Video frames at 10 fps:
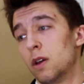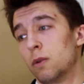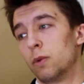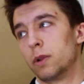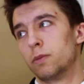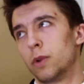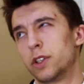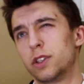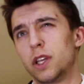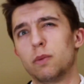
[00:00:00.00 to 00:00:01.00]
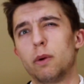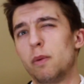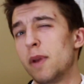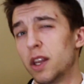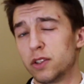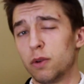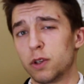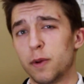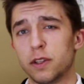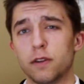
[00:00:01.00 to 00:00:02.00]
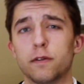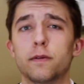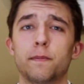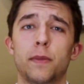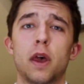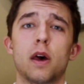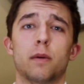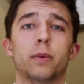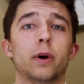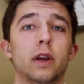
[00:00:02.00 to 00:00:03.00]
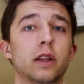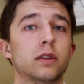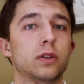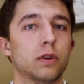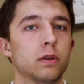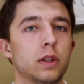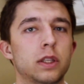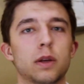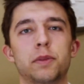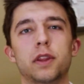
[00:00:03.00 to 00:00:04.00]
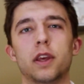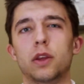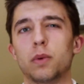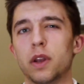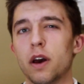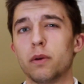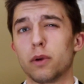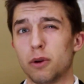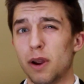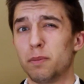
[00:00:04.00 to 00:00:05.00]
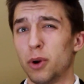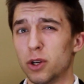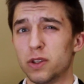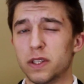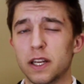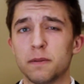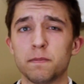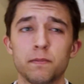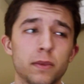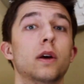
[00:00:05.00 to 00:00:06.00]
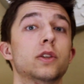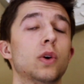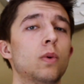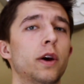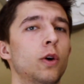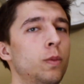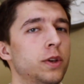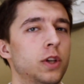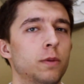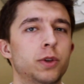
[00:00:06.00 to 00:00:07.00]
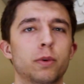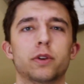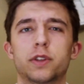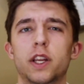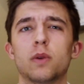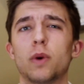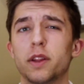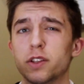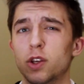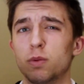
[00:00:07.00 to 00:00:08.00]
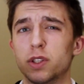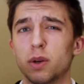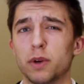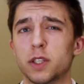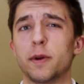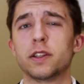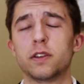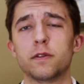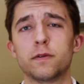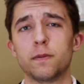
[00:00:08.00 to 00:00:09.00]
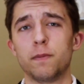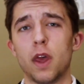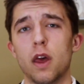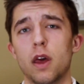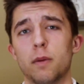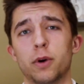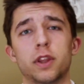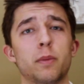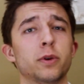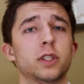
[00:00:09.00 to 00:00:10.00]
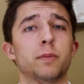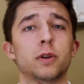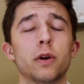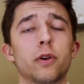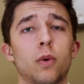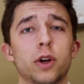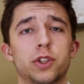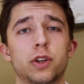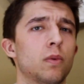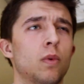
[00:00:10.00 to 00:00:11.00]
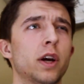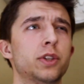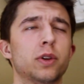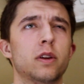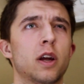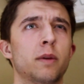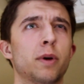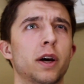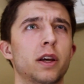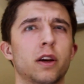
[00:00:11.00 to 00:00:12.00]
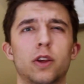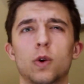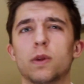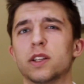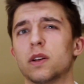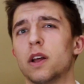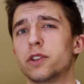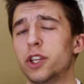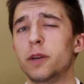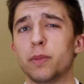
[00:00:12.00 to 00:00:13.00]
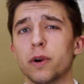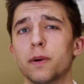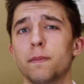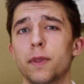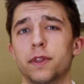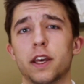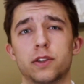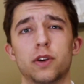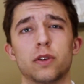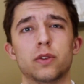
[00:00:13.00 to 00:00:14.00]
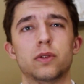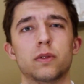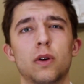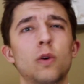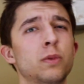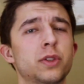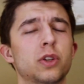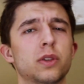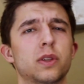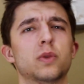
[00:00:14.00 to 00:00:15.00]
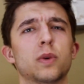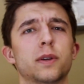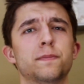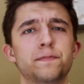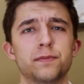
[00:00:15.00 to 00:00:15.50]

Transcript: Well, I should say why we made it so expensive. But it is certainly something that you would not regret purchasing. So I hope this helps you understand why this cube is so expensive. But that brings up another question. Why shouldn't I buy a cube that's a lot cheaper that turns almost just as well?